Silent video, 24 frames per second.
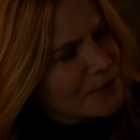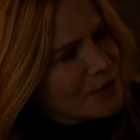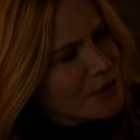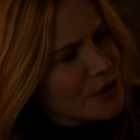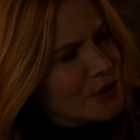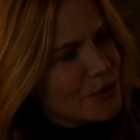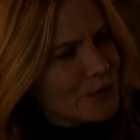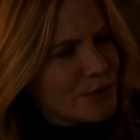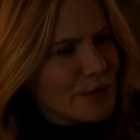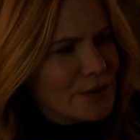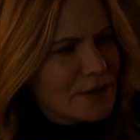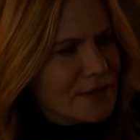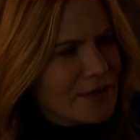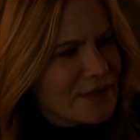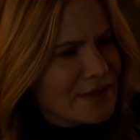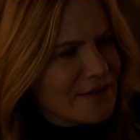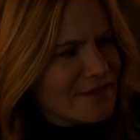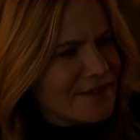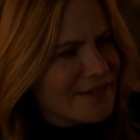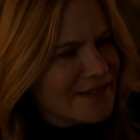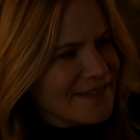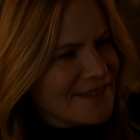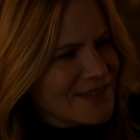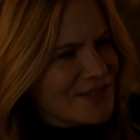When you were
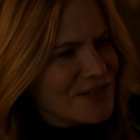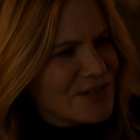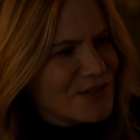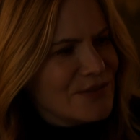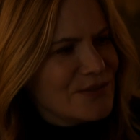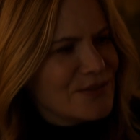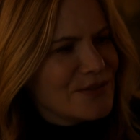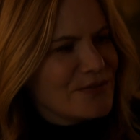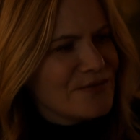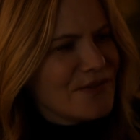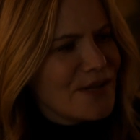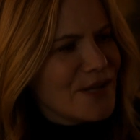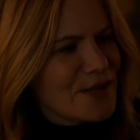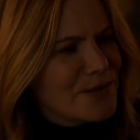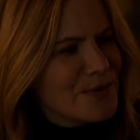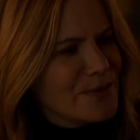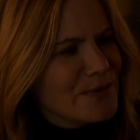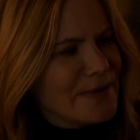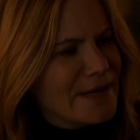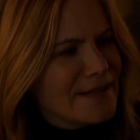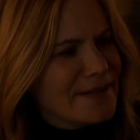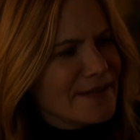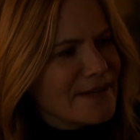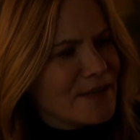little, she used to follow you
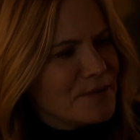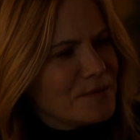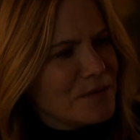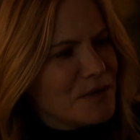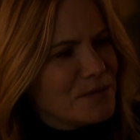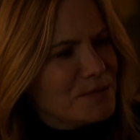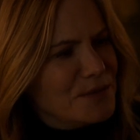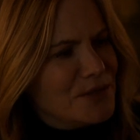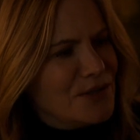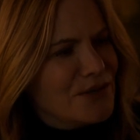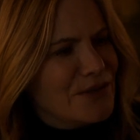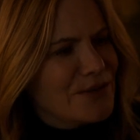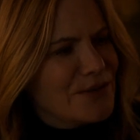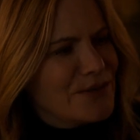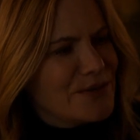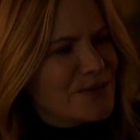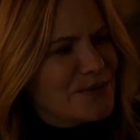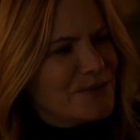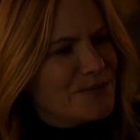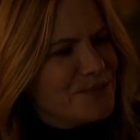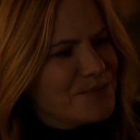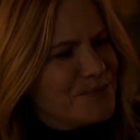around like a puppy dog.